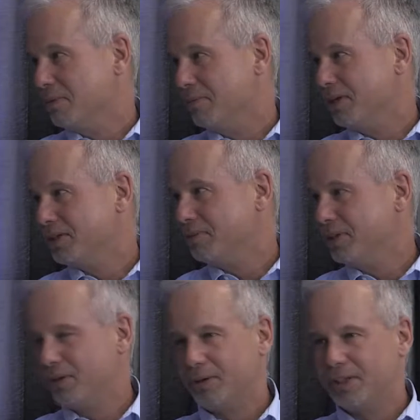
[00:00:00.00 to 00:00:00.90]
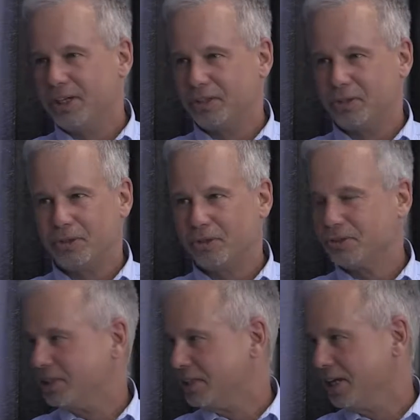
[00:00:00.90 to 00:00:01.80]
momentum. Yeah, you know, and, and
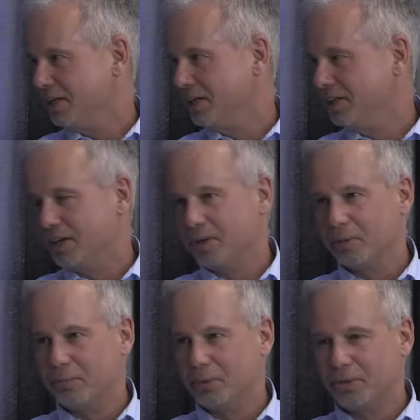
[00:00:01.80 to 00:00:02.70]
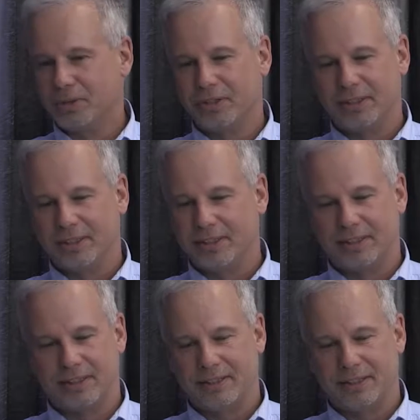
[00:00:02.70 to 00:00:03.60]
kudos to Caitlin on our mm-hmm. board
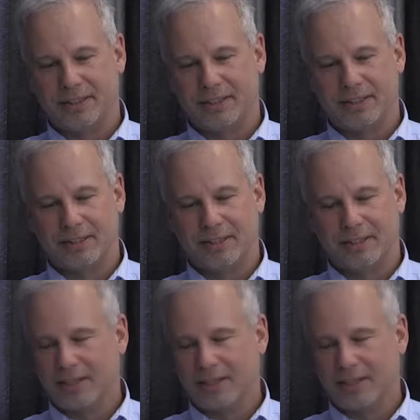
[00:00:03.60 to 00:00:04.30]
and. and yeah, and uh,